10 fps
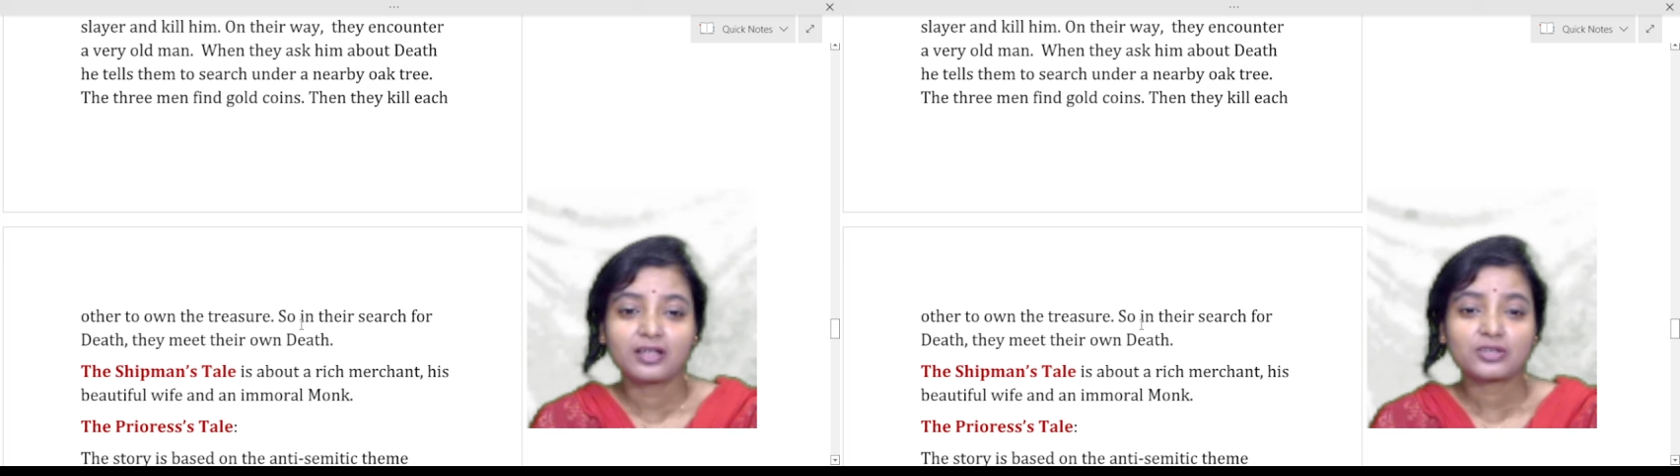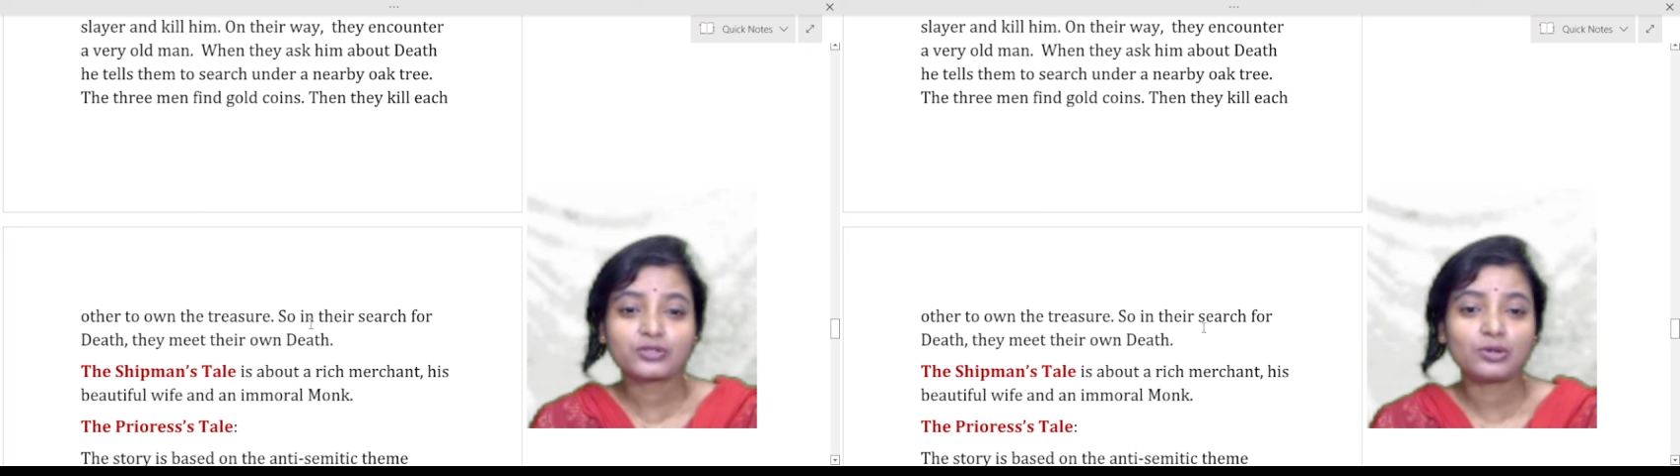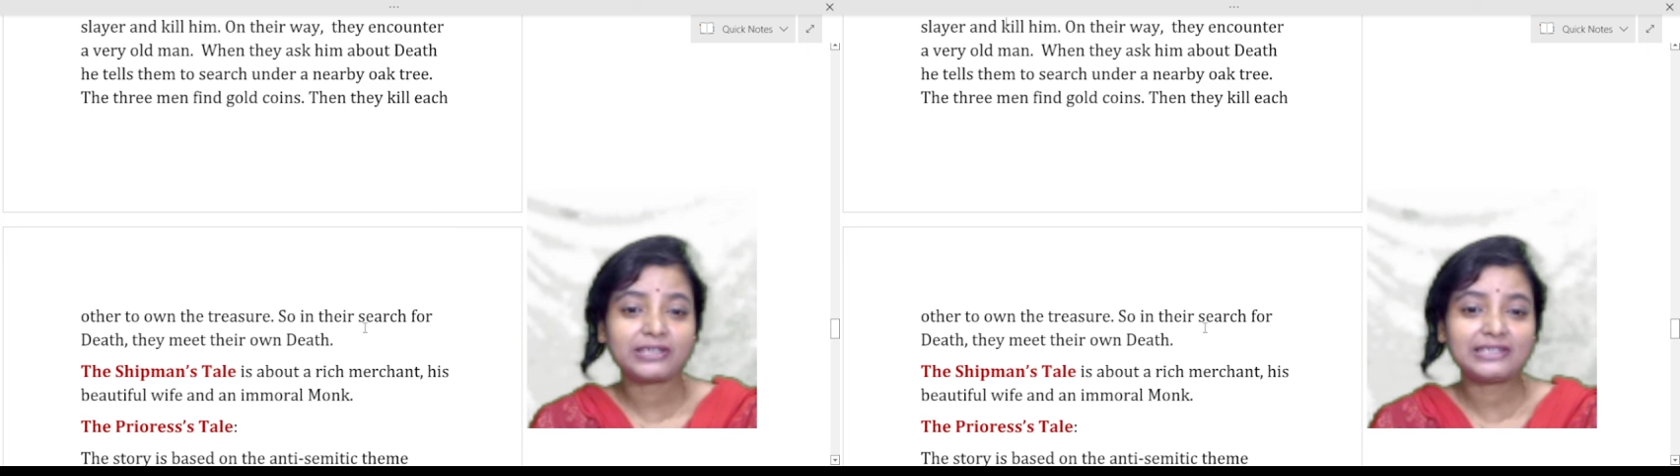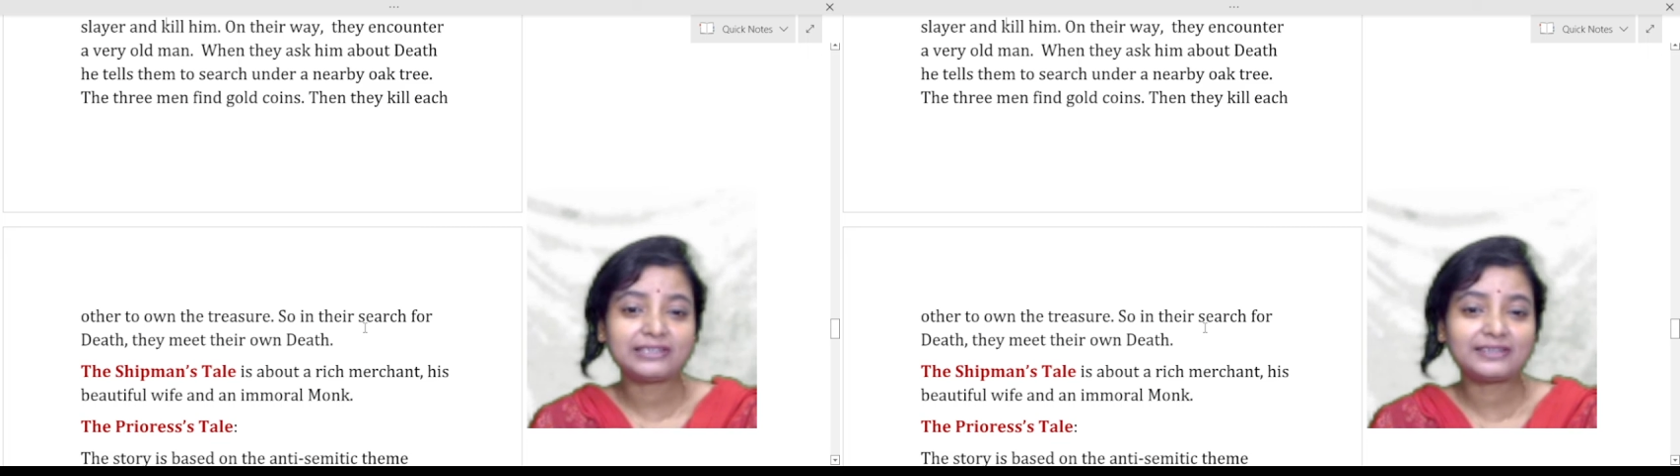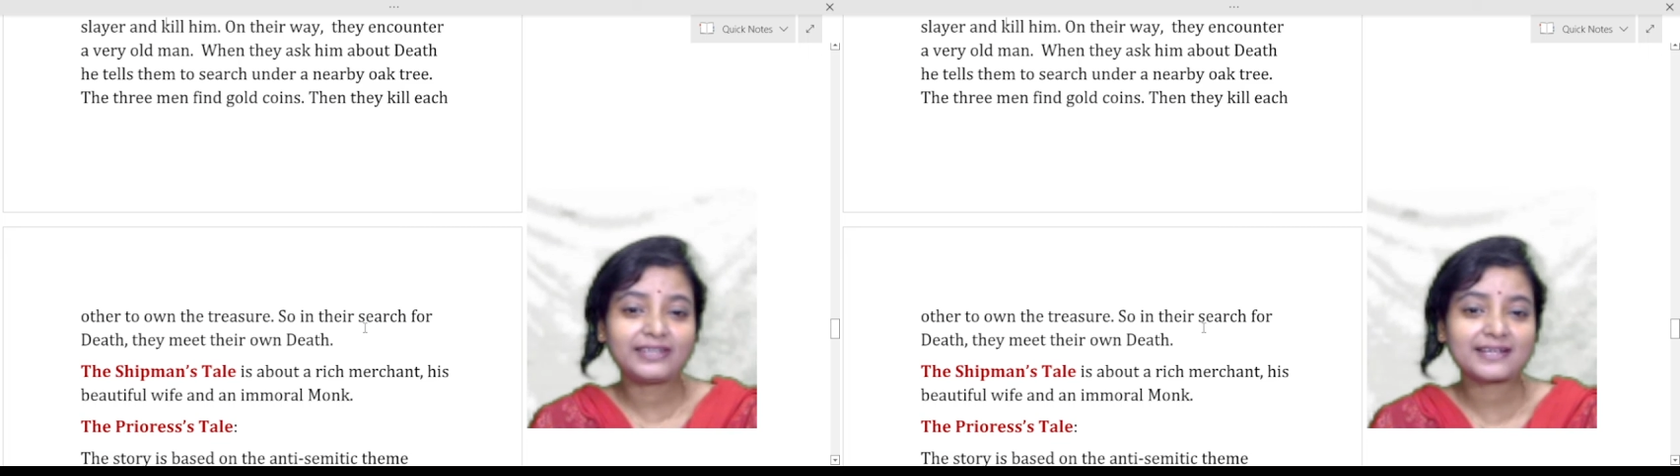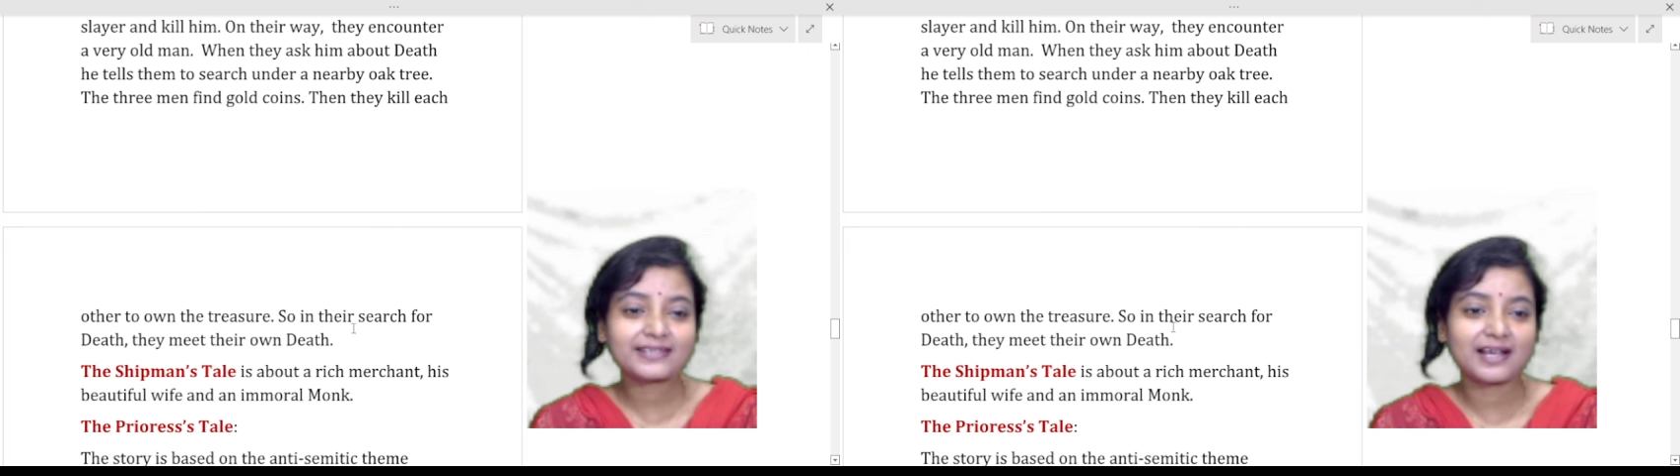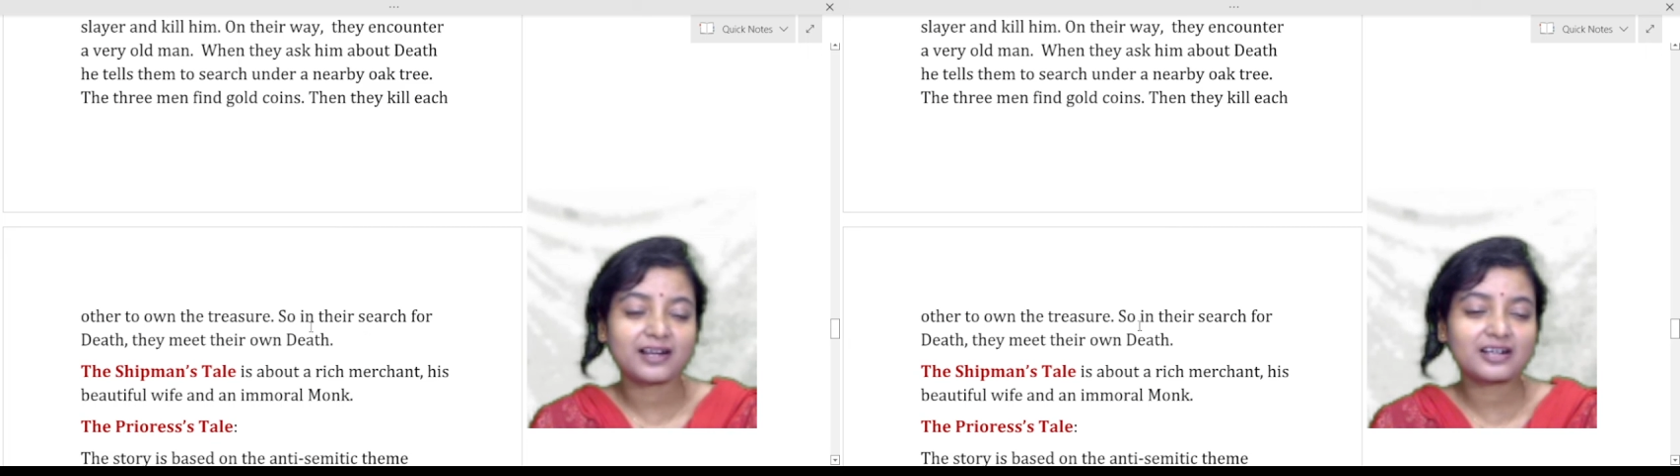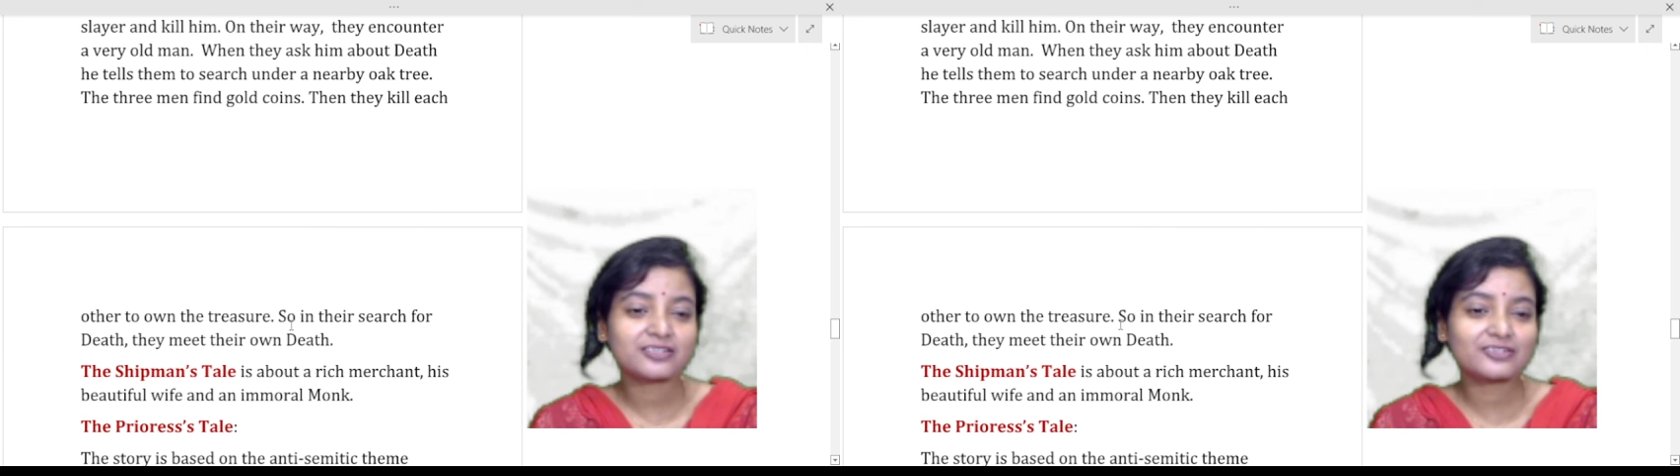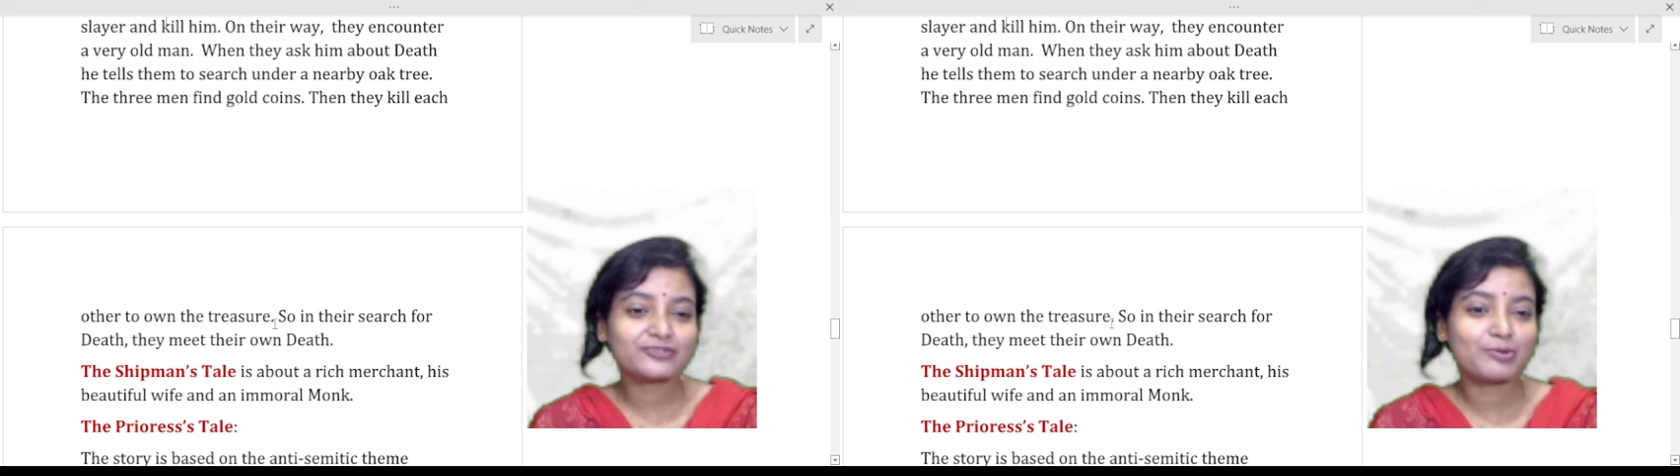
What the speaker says: So, in their search